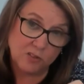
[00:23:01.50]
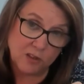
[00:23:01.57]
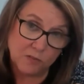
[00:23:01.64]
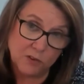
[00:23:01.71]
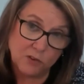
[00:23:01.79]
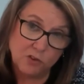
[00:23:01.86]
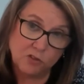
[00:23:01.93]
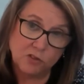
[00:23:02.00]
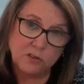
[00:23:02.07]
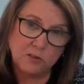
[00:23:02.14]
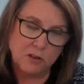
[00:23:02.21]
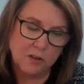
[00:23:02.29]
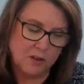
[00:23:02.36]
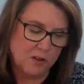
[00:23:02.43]
evolution,
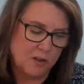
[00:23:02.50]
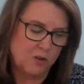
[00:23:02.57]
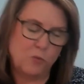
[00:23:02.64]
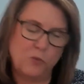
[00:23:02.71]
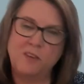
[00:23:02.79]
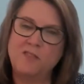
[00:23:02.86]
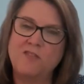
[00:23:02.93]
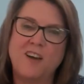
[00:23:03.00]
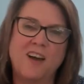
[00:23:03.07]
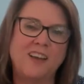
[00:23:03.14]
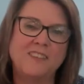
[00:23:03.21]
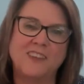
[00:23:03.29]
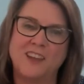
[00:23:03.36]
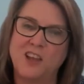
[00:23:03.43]
we
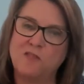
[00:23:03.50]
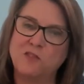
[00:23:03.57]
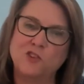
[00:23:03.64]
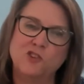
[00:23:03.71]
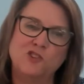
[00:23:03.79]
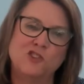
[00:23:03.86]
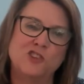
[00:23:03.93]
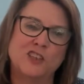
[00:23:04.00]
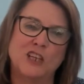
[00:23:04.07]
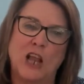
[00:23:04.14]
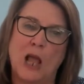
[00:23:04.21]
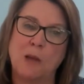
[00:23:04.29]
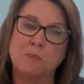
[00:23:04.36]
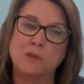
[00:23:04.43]
find that evolution can
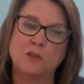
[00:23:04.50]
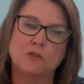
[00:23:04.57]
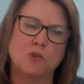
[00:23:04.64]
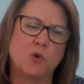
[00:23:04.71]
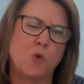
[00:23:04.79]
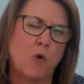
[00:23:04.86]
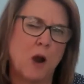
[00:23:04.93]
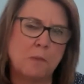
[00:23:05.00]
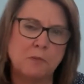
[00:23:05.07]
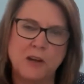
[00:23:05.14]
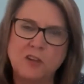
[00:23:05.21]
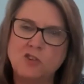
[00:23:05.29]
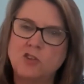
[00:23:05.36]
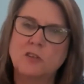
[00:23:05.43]
happen through
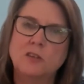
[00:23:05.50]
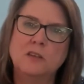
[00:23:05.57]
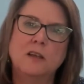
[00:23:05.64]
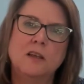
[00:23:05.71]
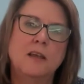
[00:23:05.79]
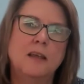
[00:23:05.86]
cooperation